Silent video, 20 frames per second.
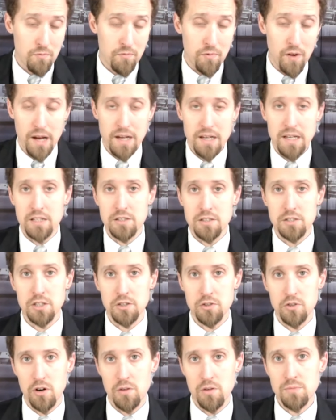financing
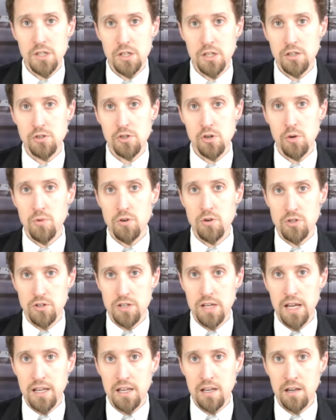terms, and consumers are
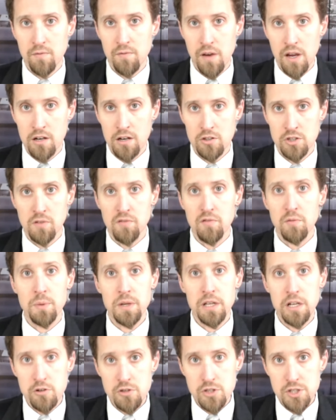taking advantage of it.
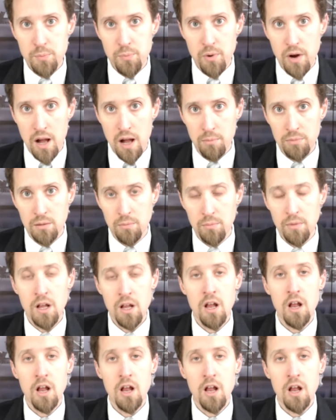But here's the problem